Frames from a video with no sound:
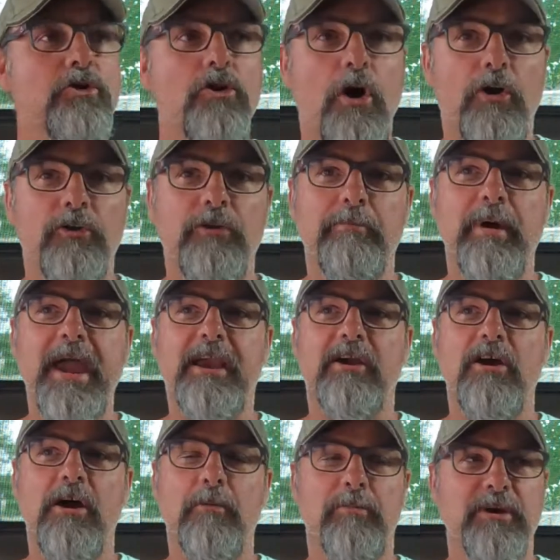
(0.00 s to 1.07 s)
Called him
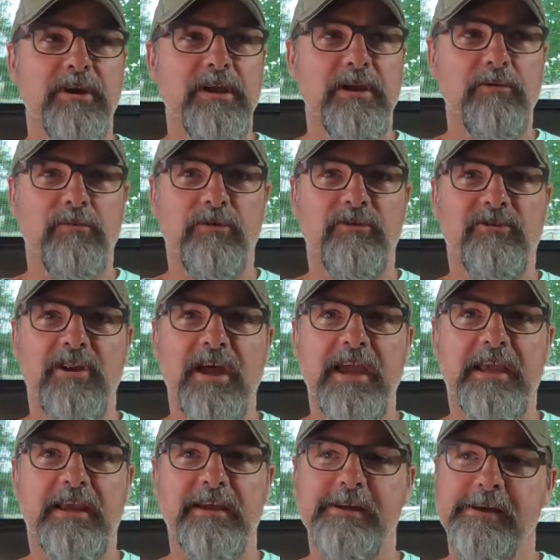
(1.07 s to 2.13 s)
back up, and he was
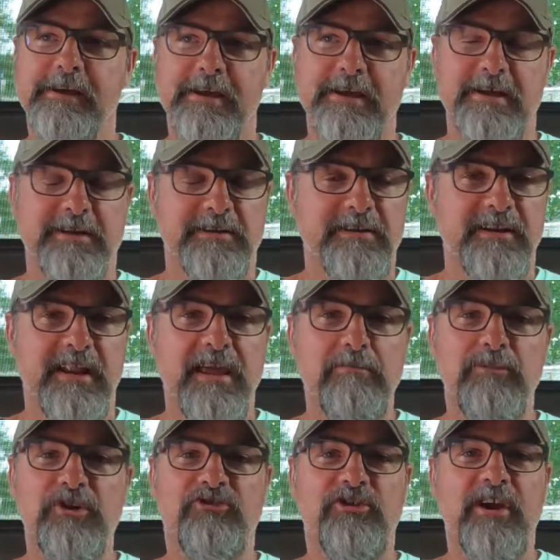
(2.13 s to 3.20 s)
like,
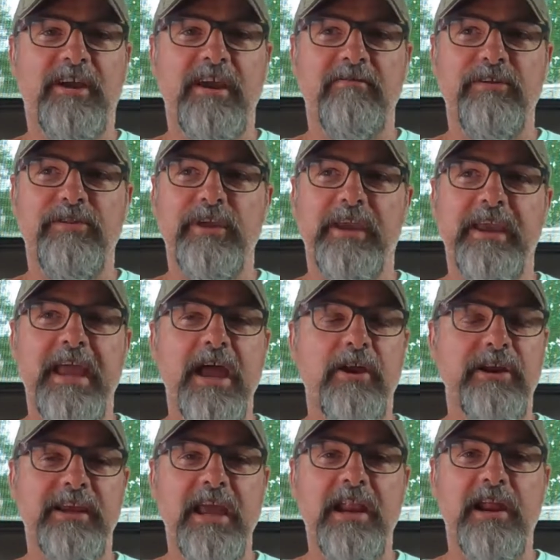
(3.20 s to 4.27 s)
let me check everything
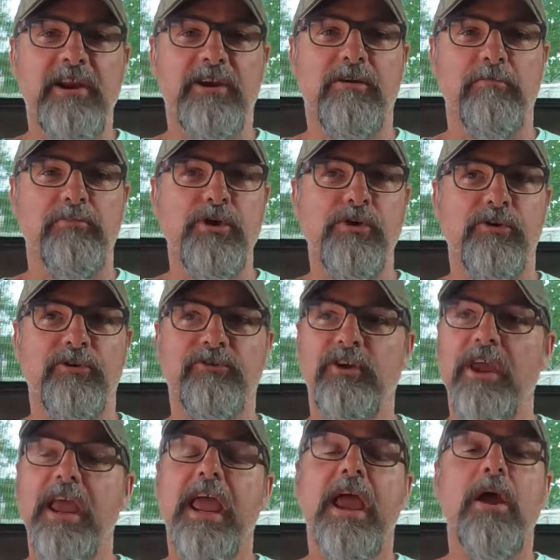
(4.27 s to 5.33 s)
out. He got on the computers.
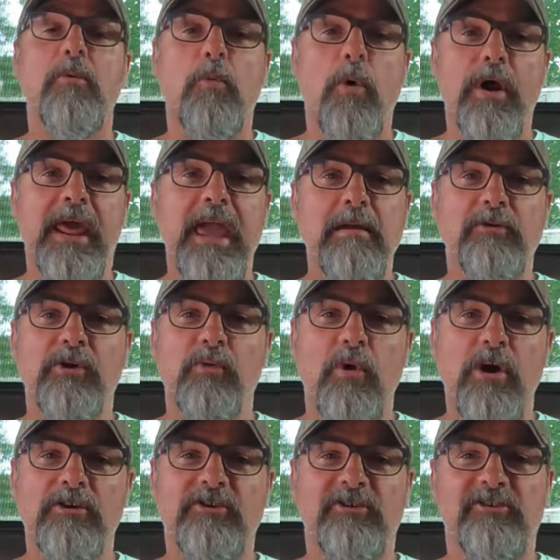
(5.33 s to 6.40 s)
What happened
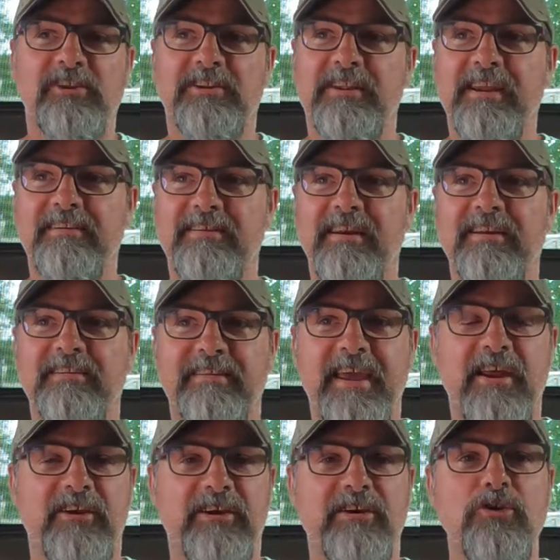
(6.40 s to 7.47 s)
was that they sent us
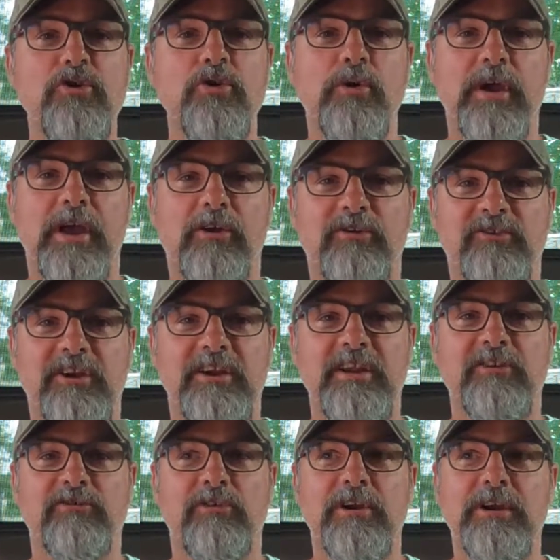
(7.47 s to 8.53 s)
out a new
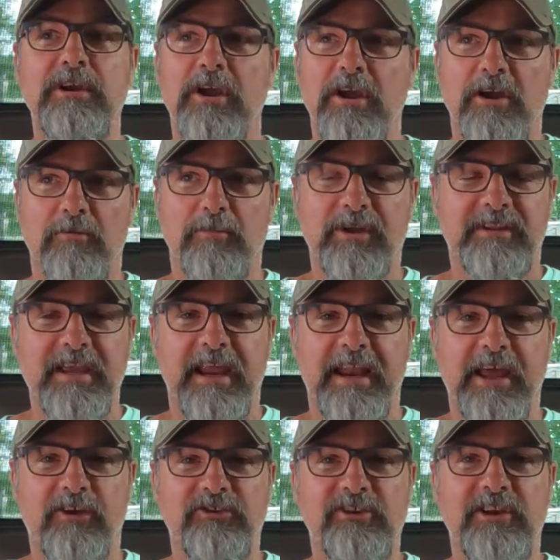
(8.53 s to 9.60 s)
LCD screen, but
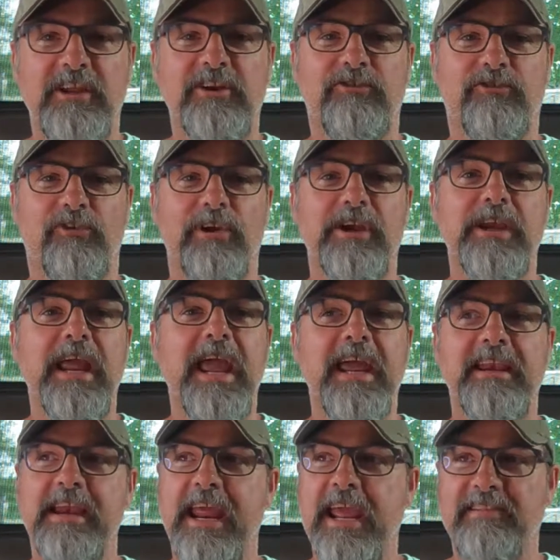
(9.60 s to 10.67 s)
that LCD screen
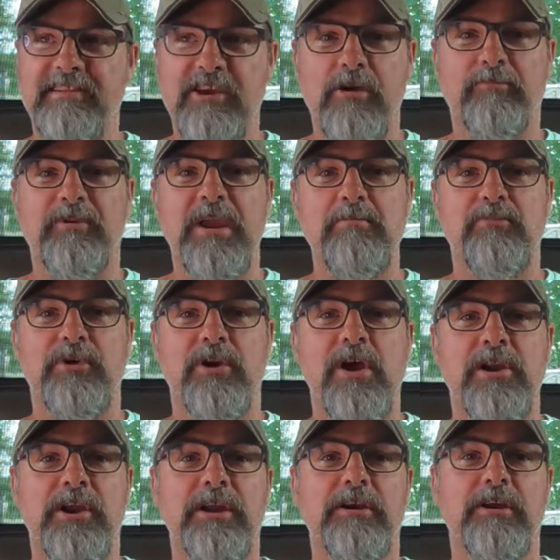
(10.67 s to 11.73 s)
hadn't had the update put
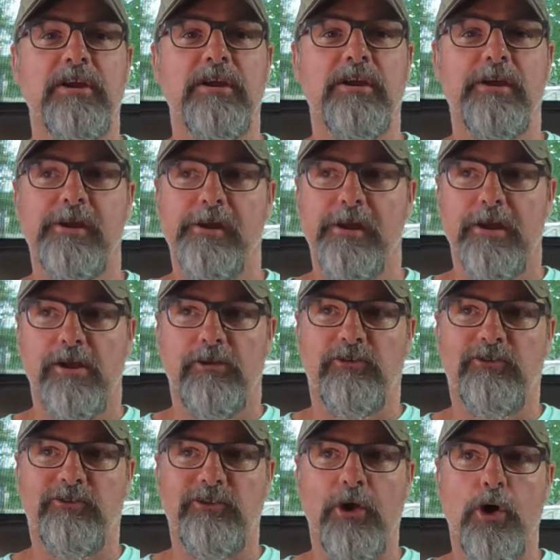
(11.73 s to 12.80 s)
on it.
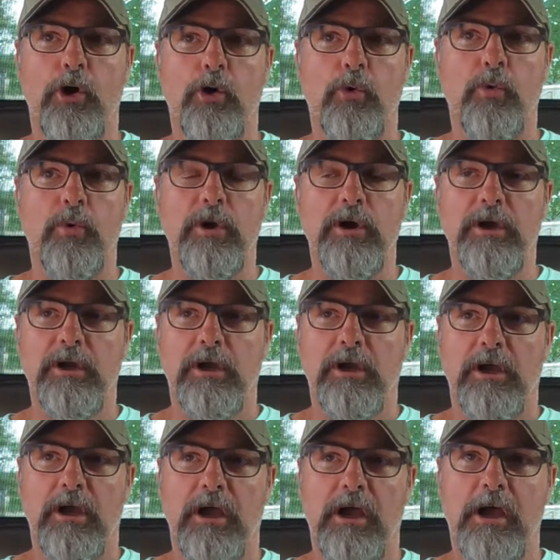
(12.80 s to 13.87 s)
So
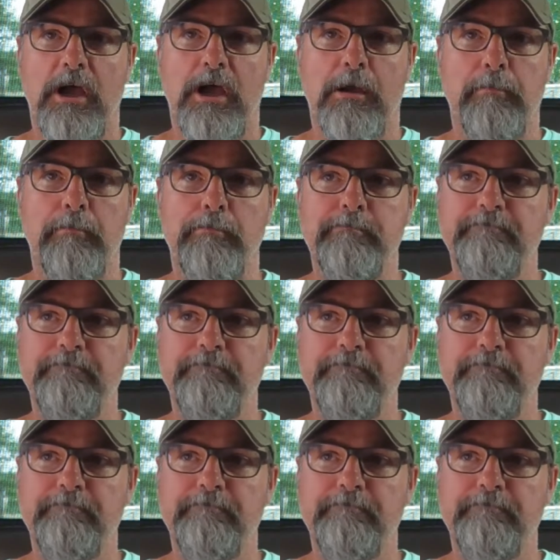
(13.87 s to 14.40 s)
they